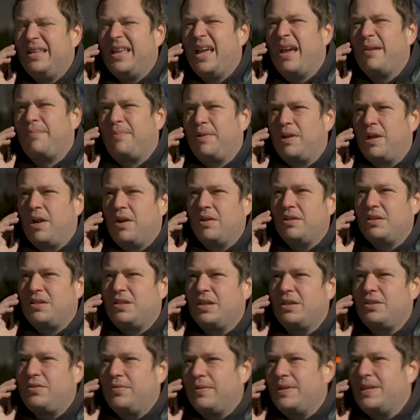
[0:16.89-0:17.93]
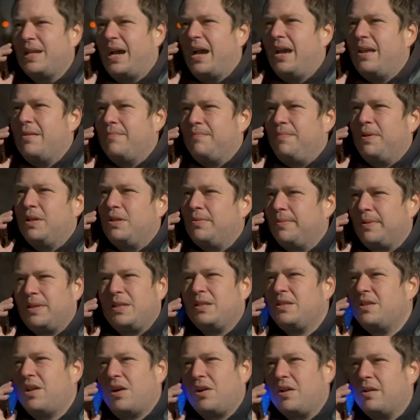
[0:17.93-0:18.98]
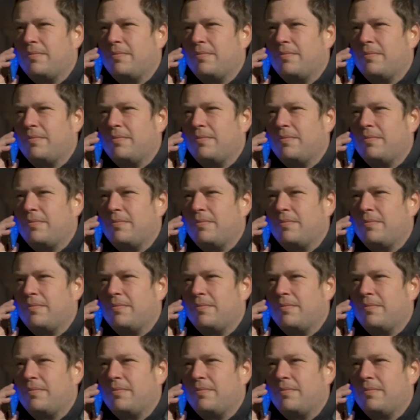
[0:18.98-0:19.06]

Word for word: Yeah, pretty hard to stick to a diet in Pittsburgh that's not